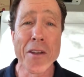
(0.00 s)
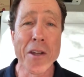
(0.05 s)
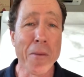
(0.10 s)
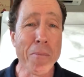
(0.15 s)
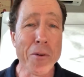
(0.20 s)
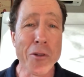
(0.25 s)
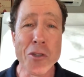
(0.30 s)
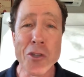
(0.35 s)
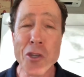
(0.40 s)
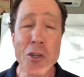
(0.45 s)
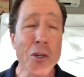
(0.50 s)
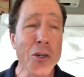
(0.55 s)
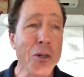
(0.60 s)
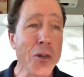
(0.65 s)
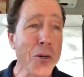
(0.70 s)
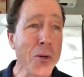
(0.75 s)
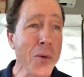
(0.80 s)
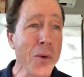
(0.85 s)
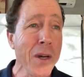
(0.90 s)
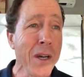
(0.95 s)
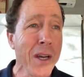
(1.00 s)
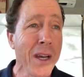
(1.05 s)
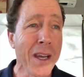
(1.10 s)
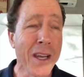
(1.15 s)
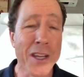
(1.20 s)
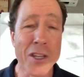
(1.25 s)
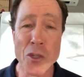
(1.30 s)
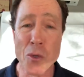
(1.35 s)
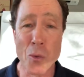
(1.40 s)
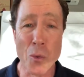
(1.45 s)
Number 2
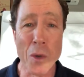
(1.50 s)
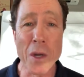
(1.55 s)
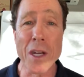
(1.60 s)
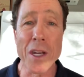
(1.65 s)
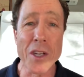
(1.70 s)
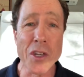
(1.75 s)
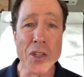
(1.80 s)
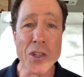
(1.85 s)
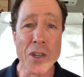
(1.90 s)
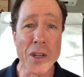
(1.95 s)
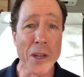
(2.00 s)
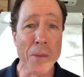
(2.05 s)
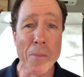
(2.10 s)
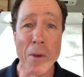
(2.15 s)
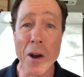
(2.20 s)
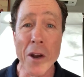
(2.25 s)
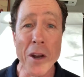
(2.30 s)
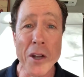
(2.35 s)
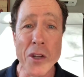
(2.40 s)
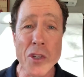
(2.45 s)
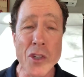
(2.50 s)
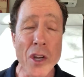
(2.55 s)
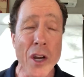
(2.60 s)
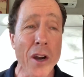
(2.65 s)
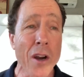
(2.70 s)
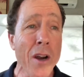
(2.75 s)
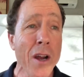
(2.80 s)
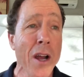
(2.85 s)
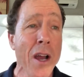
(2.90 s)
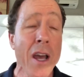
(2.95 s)
is reach and market
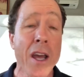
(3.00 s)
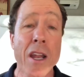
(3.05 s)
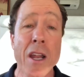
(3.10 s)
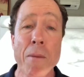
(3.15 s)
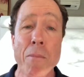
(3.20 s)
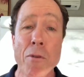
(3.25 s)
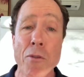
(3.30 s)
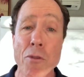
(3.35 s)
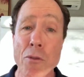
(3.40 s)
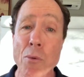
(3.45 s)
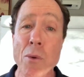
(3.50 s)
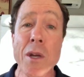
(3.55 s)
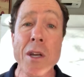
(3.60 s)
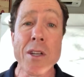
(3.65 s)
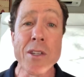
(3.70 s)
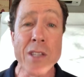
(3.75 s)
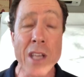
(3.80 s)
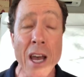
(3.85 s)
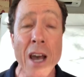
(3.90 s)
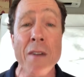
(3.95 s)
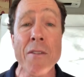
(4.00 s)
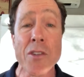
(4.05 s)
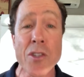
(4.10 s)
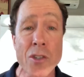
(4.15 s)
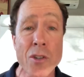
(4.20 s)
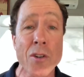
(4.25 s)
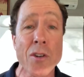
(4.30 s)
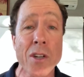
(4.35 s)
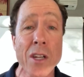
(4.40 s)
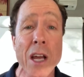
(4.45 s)
share. And number 3 is to have a
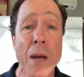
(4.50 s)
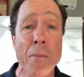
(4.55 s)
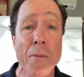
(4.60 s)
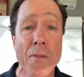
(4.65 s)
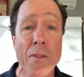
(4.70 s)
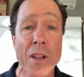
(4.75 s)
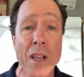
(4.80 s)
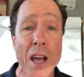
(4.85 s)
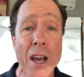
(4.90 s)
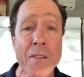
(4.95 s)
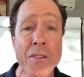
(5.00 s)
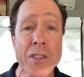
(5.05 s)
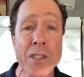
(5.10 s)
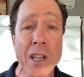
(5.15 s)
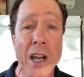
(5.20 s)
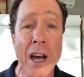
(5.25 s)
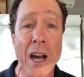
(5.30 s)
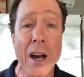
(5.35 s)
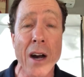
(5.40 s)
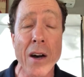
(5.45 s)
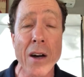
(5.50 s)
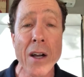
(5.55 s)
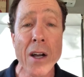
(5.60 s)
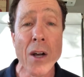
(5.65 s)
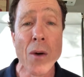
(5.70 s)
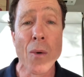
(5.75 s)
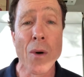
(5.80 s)
certain type of a lifestyle.